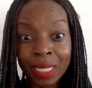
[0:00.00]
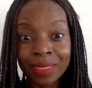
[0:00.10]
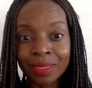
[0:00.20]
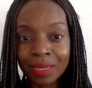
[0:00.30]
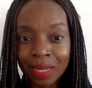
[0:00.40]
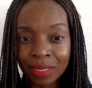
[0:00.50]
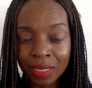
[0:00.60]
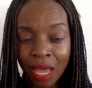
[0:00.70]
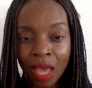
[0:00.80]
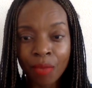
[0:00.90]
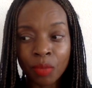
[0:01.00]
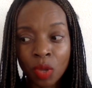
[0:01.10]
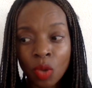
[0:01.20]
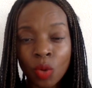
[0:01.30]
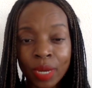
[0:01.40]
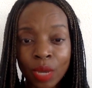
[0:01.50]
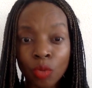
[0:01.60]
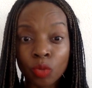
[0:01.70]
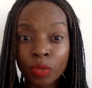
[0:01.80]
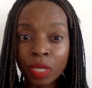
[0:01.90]
Then the next time when I
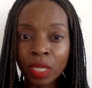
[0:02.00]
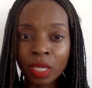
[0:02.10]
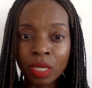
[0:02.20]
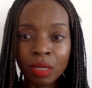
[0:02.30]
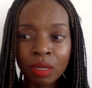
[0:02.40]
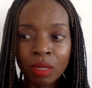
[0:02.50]
will breathe in,